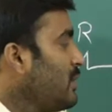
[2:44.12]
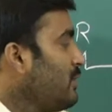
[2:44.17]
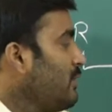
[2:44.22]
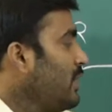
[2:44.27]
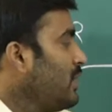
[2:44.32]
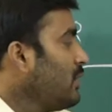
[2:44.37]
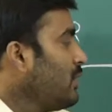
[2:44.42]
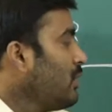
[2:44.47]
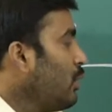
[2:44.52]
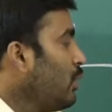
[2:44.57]

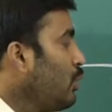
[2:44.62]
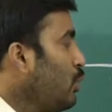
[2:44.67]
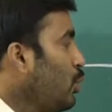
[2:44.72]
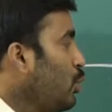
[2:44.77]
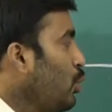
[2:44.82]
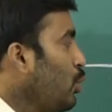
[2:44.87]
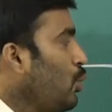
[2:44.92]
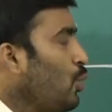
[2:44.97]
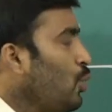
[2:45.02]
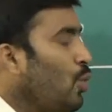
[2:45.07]
between the
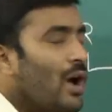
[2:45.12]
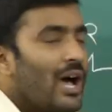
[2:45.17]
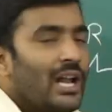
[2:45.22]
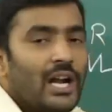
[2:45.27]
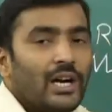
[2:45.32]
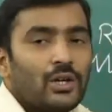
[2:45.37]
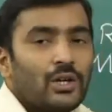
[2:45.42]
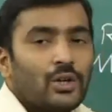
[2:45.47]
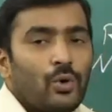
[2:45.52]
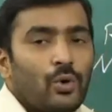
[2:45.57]
two
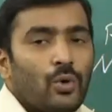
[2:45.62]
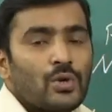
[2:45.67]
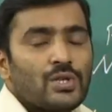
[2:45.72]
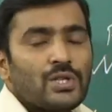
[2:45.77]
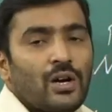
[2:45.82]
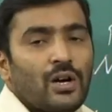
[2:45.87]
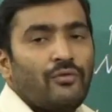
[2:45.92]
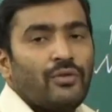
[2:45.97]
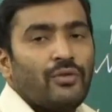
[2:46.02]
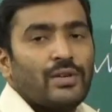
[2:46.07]

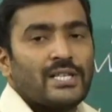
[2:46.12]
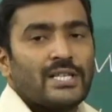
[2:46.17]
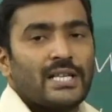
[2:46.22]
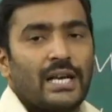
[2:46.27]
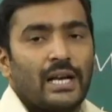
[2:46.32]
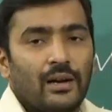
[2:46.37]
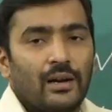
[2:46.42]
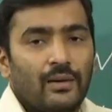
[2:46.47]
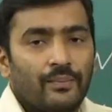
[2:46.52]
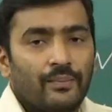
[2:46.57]
electrodes of a
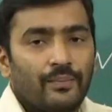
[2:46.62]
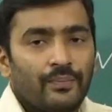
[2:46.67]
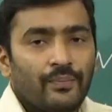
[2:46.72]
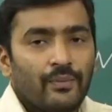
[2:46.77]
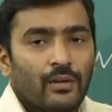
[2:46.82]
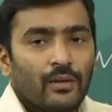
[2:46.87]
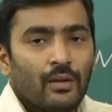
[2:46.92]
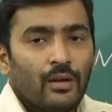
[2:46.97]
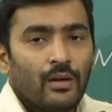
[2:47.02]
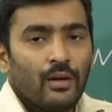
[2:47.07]
cell
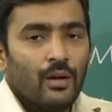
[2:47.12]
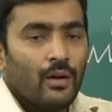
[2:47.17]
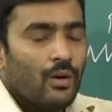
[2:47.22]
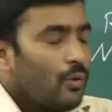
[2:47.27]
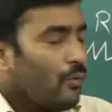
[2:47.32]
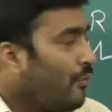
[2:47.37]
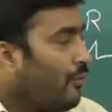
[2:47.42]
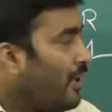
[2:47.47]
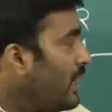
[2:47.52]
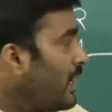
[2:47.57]

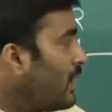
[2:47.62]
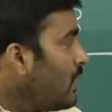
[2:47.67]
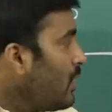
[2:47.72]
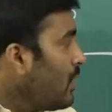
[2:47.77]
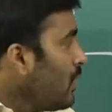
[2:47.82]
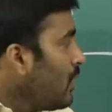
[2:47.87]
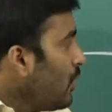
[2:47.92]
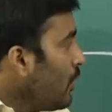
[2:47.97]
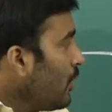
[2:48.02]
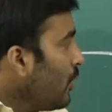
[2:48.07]
when
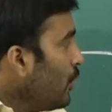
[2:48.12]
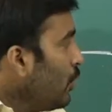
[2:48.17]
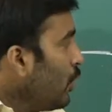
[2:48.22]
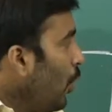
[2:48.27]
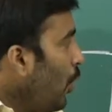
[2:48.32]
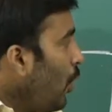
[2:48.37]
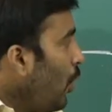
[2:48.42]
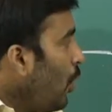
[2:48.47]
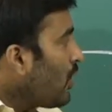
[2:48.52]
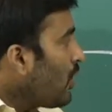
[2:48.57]

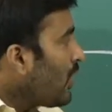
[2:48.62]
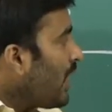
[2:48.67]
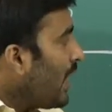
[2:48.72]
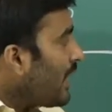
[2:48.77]
no